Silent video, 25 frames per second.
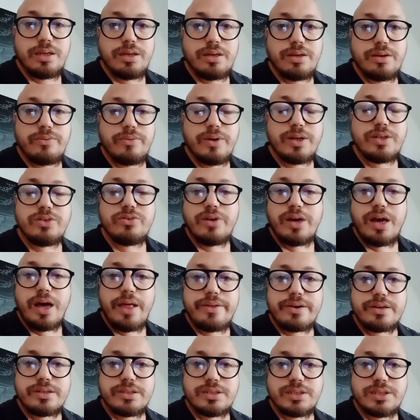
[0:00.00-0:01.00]
when you
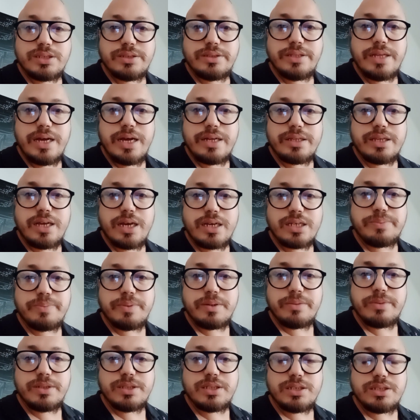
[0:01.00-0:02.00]
gather this data,
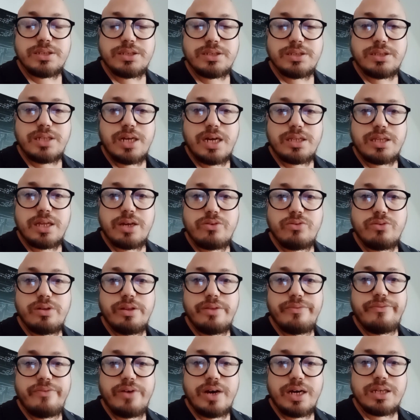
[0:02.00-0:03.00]
experimentation data, you
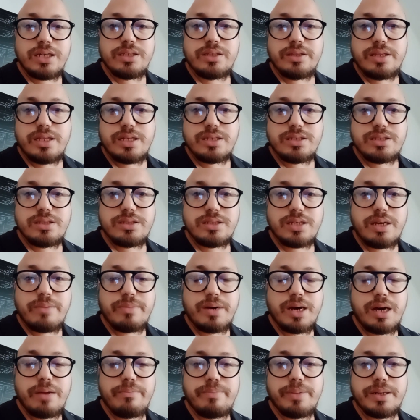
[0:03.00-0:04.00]
will find that
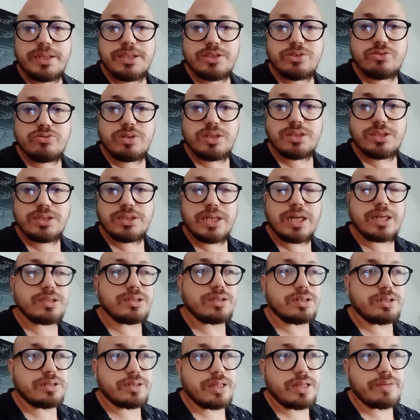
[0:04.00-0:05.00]
some companies will
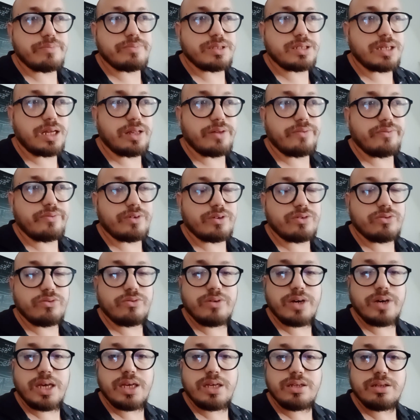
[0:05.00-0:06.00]
structure themselves in a
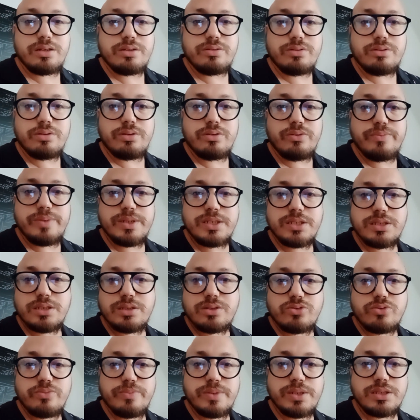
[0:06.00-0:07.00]
way, in
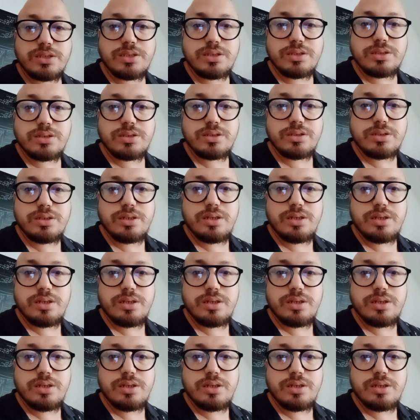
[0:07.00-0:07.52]
business to business